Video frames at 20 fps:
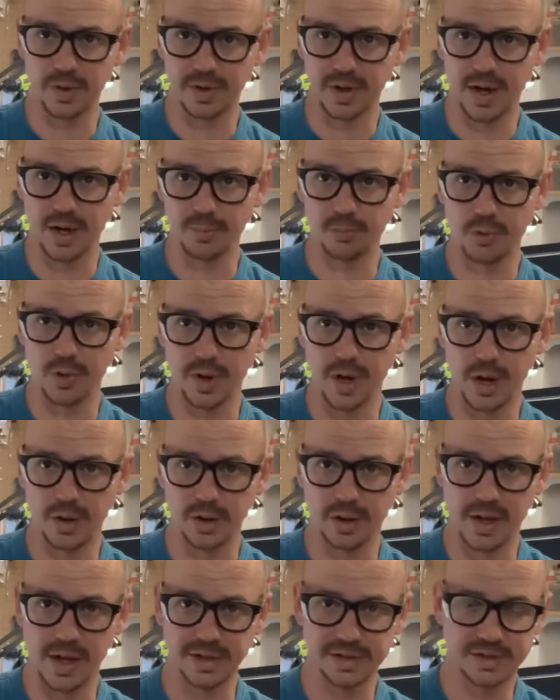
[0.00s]
I didn't point out the
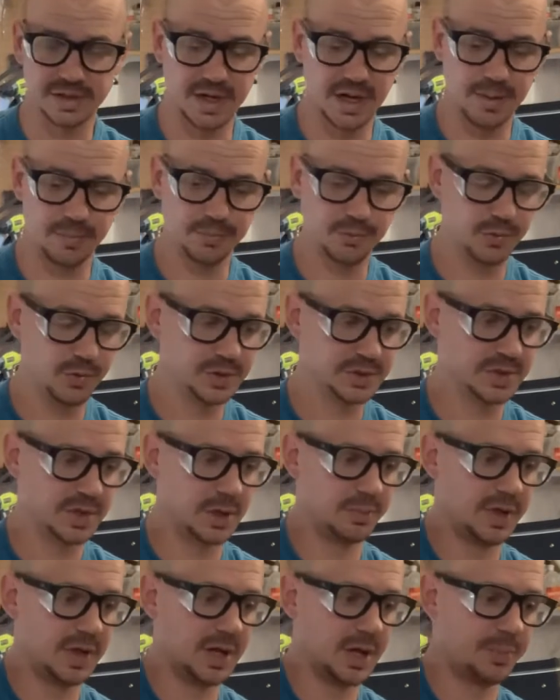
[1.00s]
last time was going to
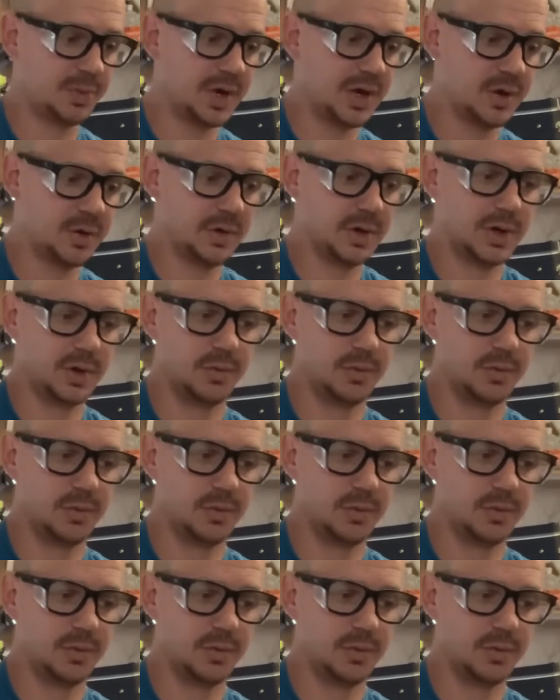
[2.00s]
be up here.